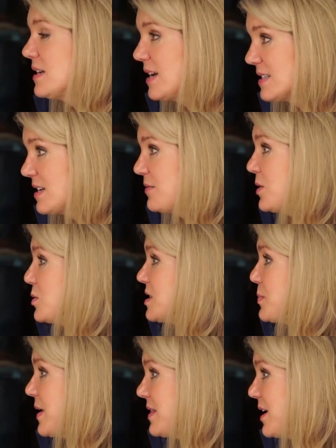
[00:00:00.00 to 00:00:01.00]
yes, I've always
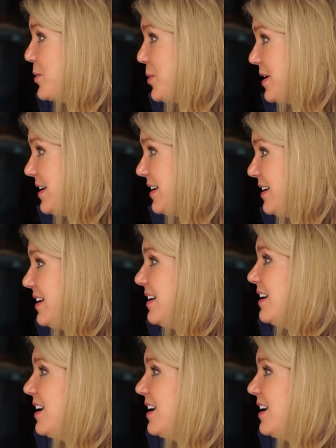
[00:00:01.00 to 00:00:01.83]
been that way. Yeah.